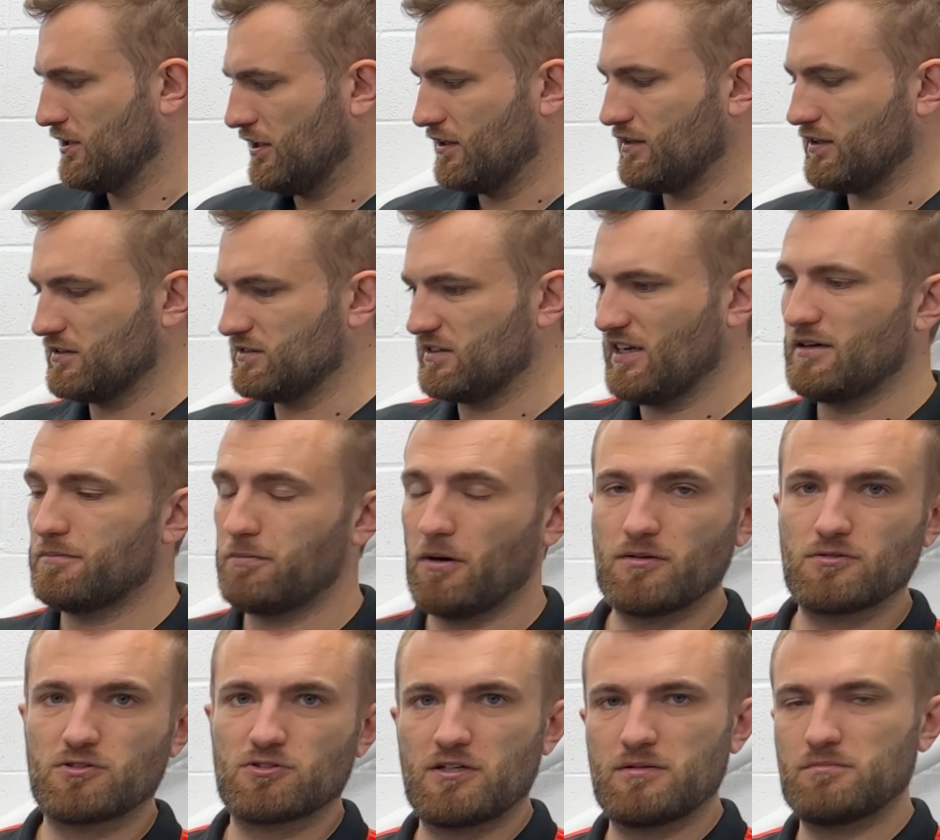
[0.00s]
And then
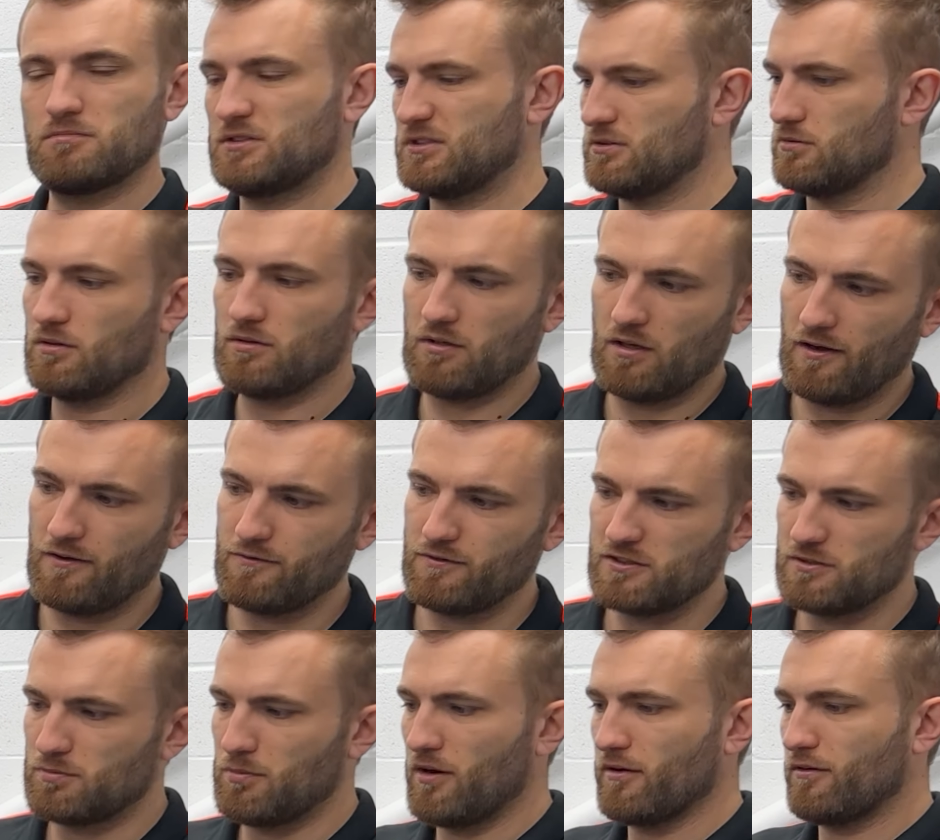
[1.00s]
tailpipe trims, I've
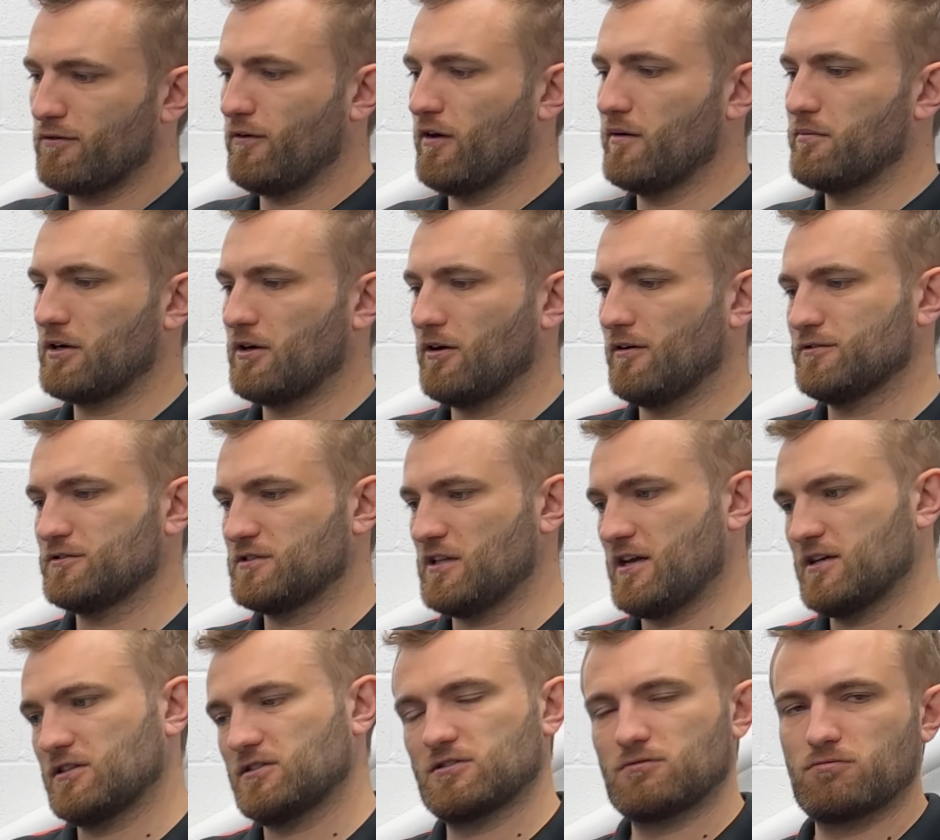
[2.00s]
used microfiber cloths
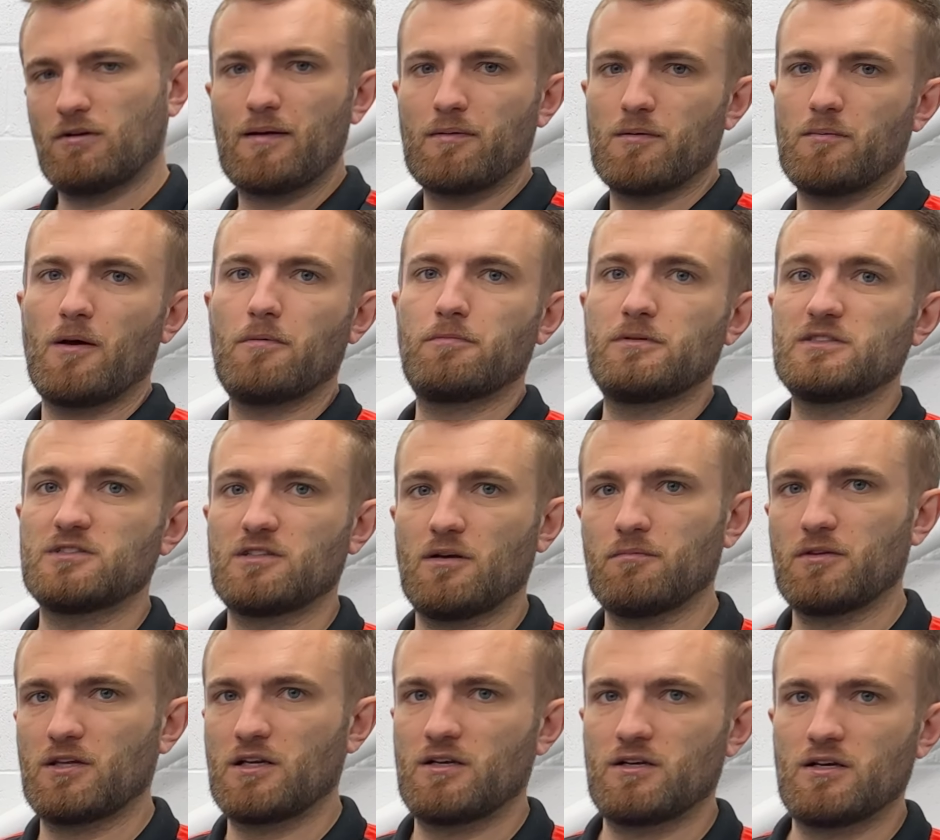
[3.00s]
there. Just wrap them up in
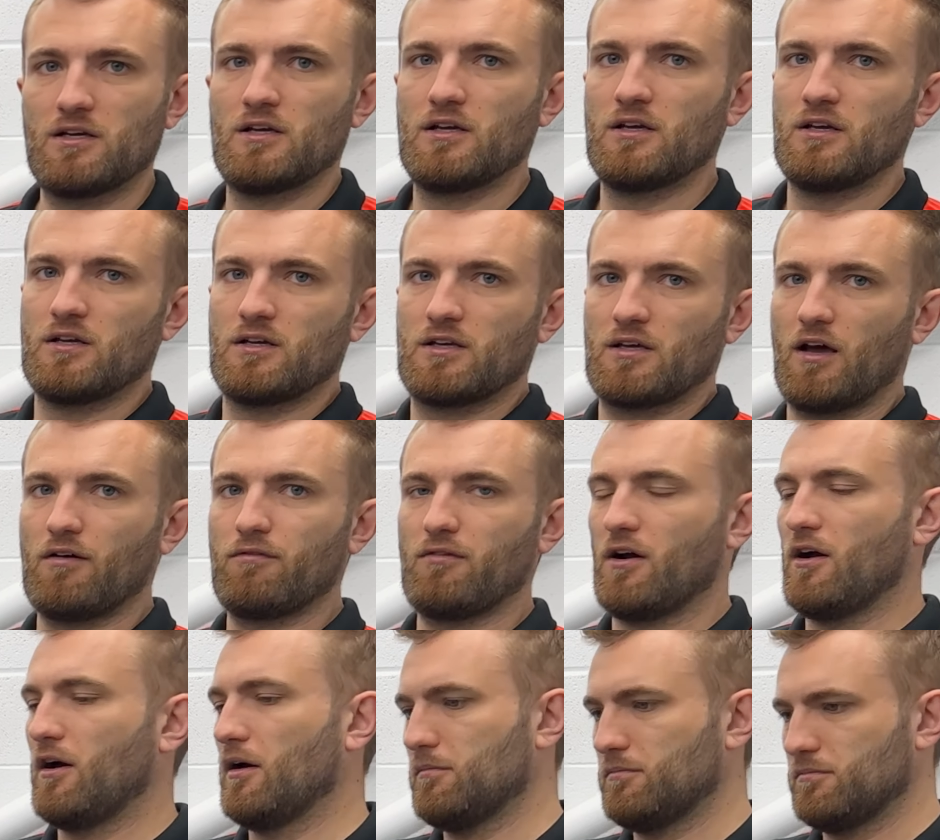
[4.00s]
something, cover
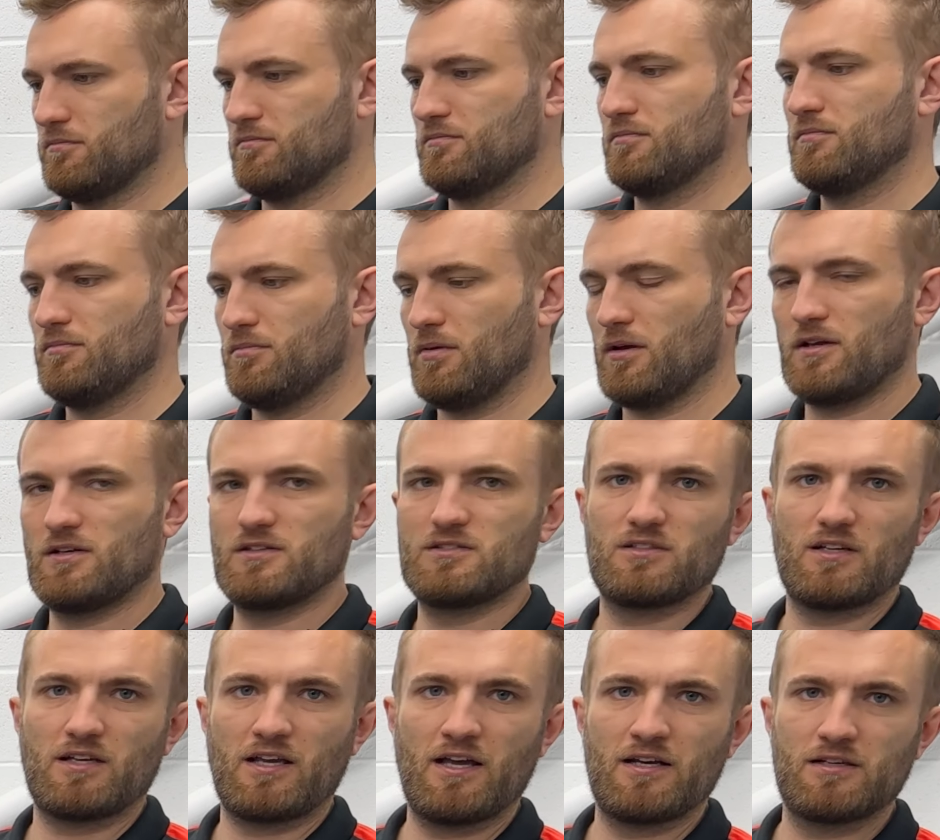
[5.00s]
it up, because
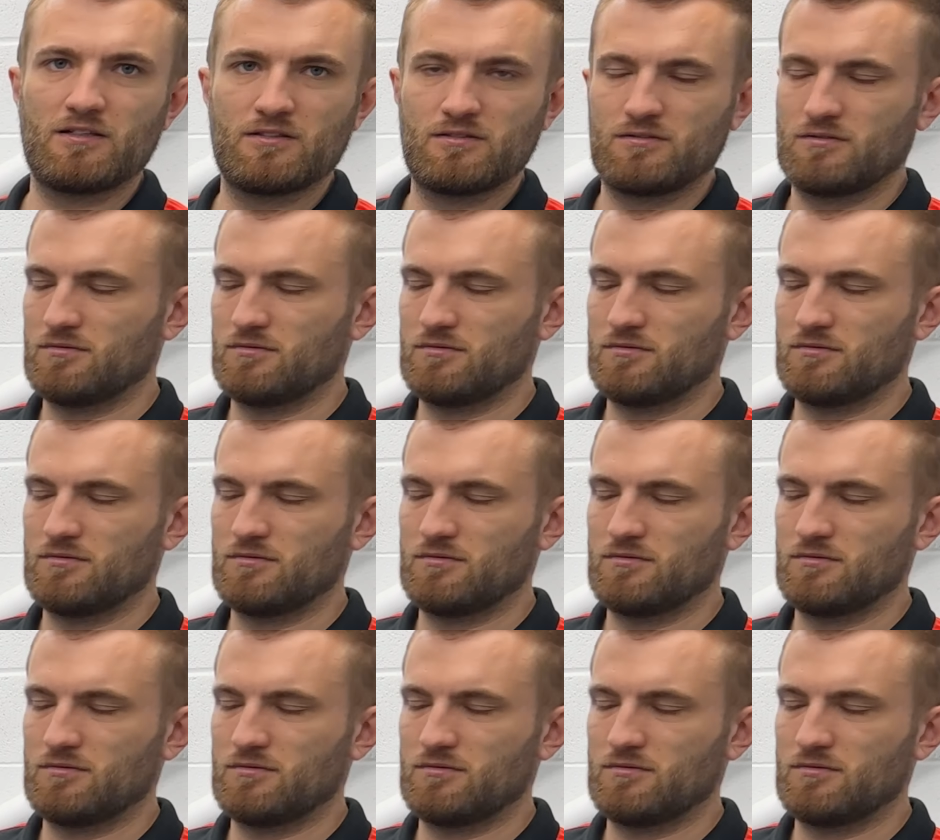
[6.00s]
again,